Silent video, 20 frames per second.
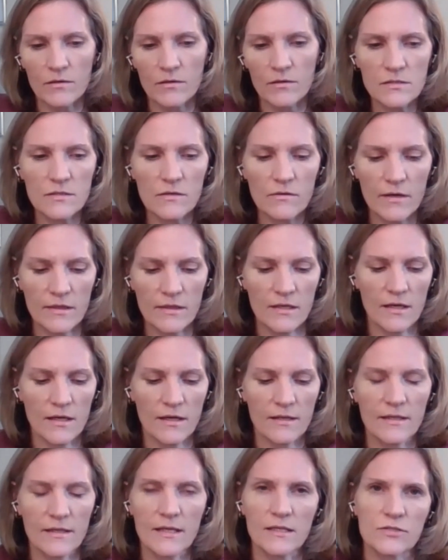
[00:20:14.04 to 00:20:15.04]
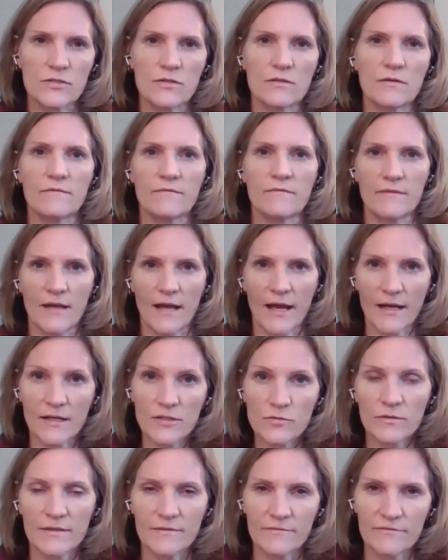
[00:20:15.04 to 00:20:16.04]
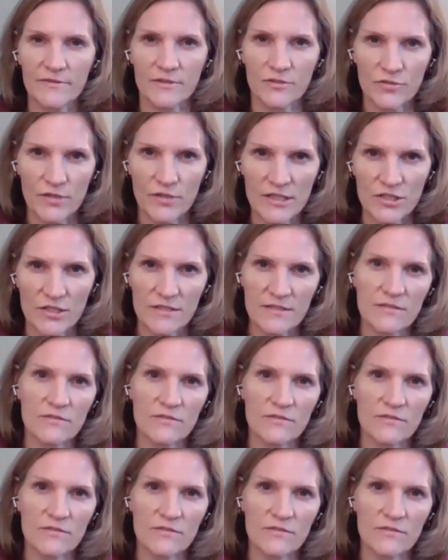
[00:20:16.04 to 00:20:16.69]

also I think on the issue of the actual infiltration,